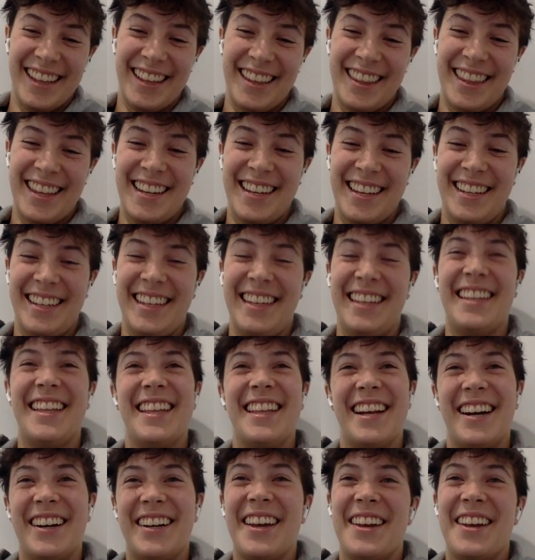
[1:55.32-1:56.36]
They
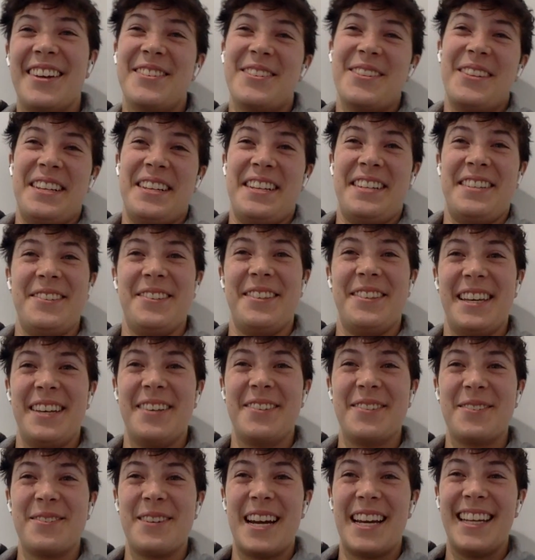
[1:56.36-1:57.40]
occasionally do
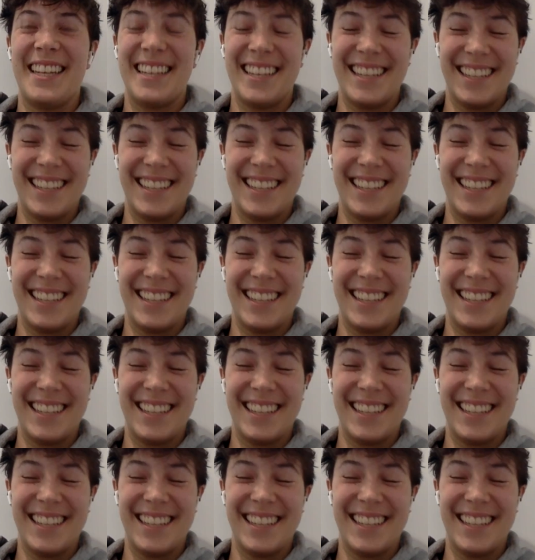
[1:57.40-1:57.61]
things right.